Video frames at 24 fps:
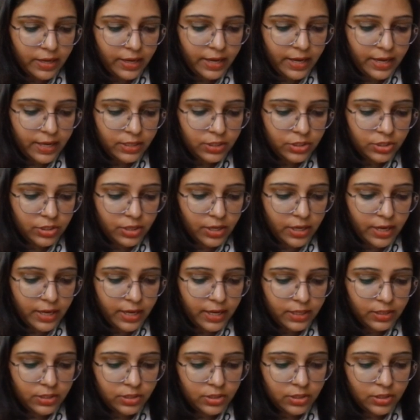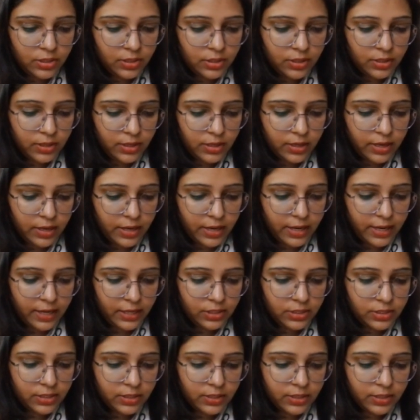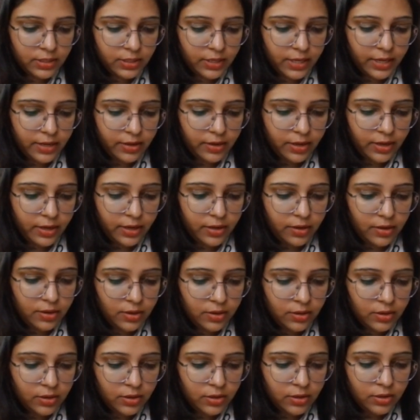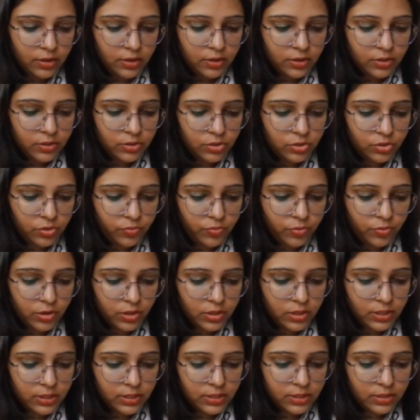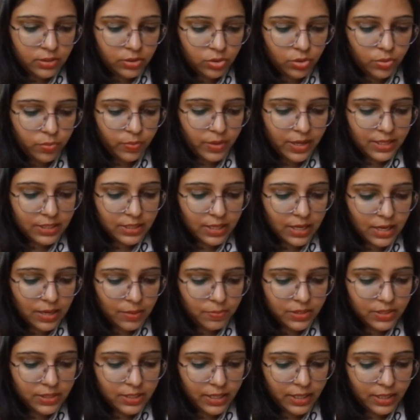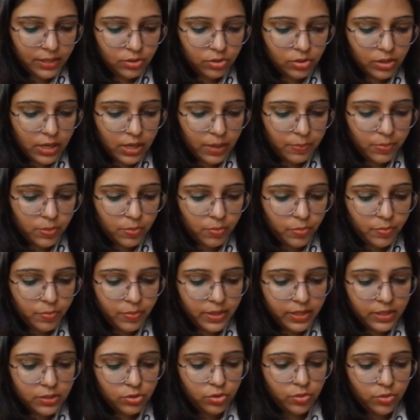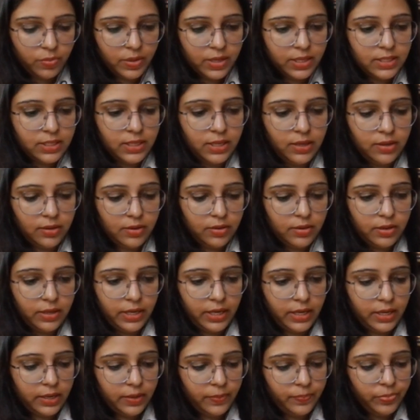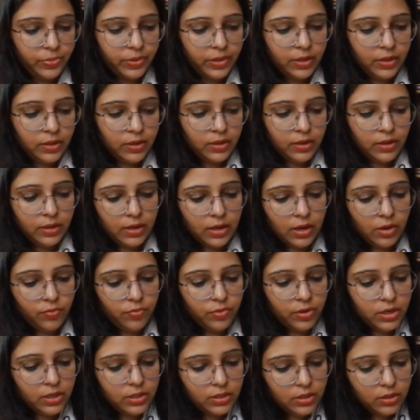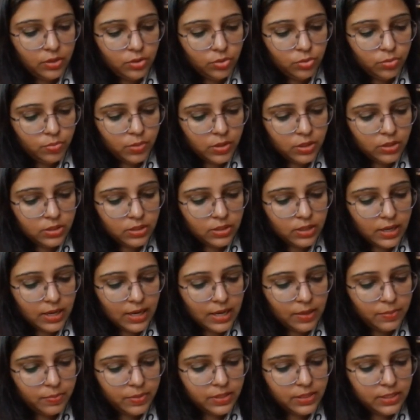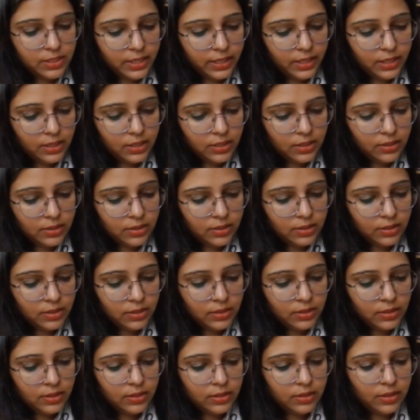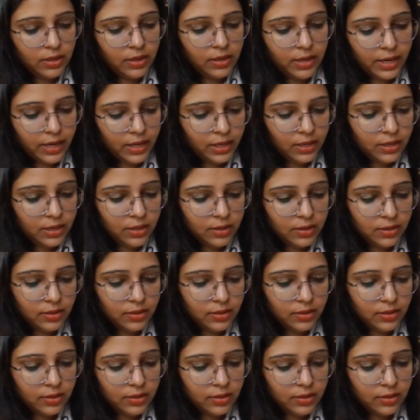H H H tetrahedral. So for this towards carbon side, the dipole moment is towards here, net. Now for other two bonds, carbon side, the net